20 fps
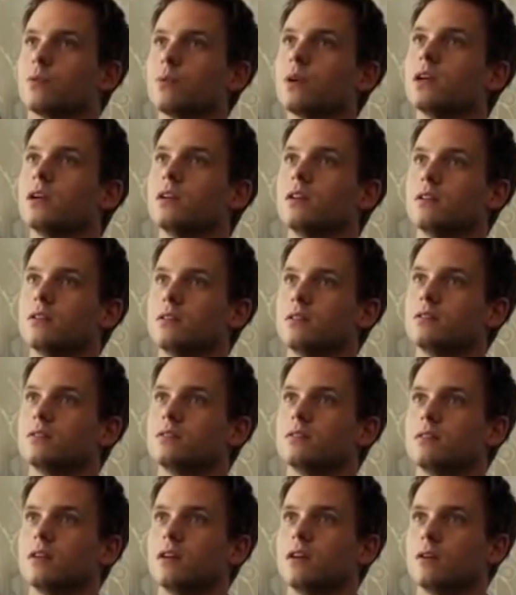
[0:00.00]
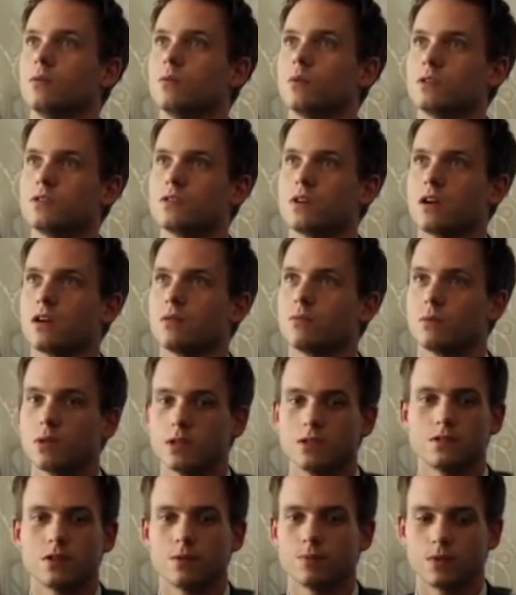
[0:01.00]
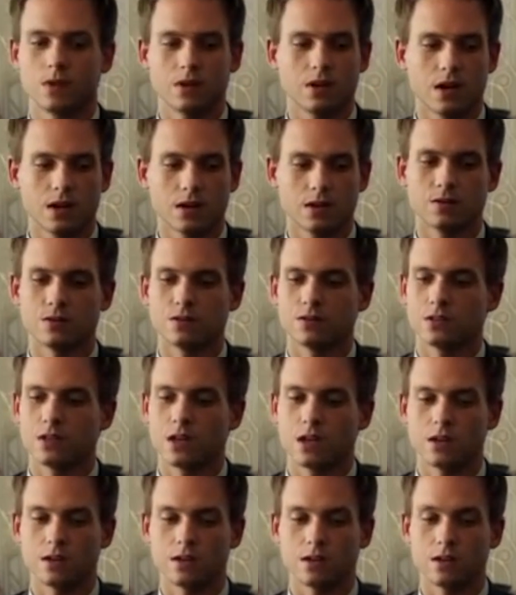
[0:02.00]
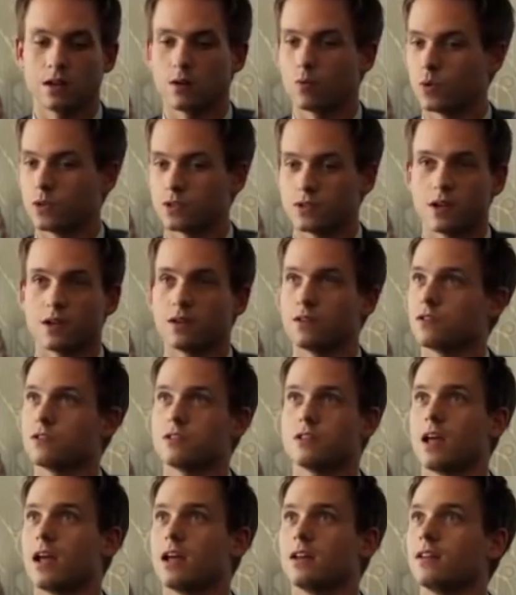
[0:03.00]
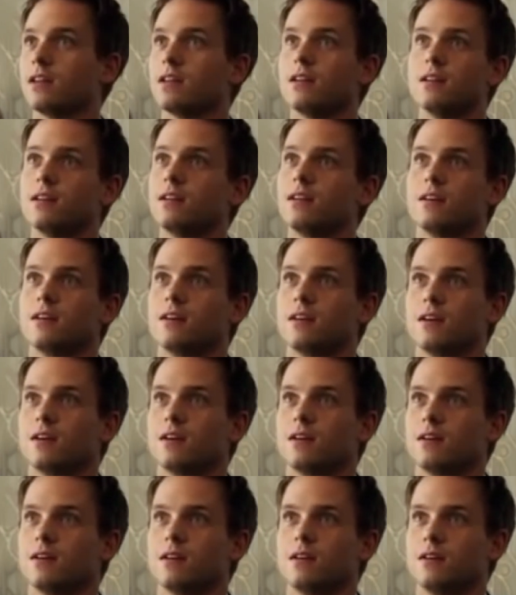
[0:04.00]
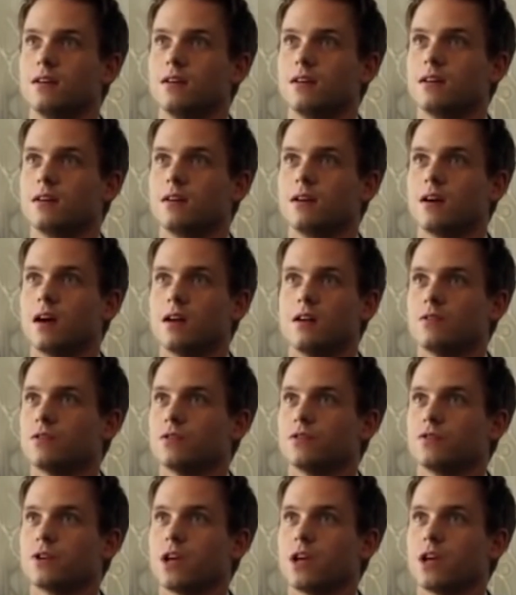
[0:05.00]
to read, and once I read something, I understand it, and once I understand it, I never